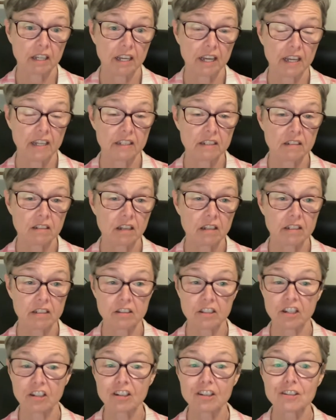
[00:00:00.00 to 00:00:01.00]

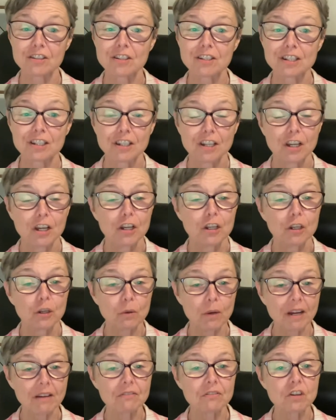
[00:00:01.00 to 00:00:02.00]
And there's,
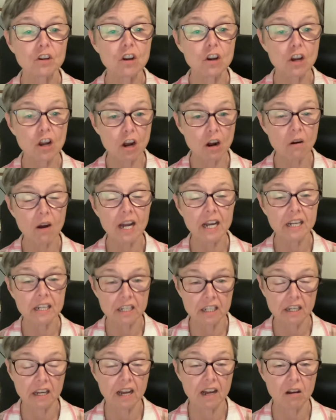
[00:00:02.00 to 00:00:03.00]
you have no
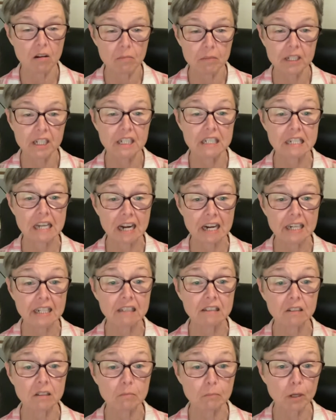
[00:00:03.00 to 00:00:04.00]
idea how many
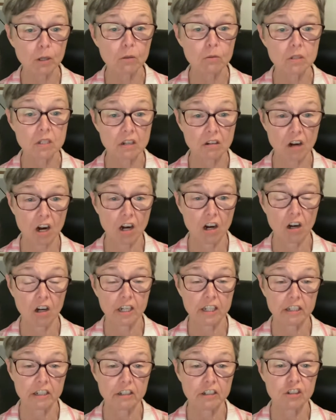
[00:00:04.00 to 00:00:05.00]
tiny little bones there
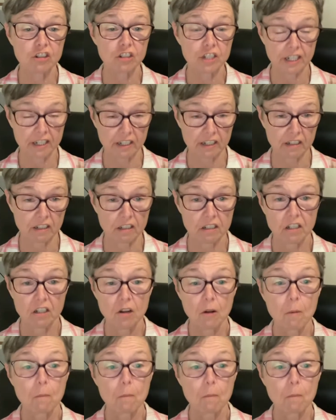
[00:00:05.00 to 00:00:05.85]
are in a chicken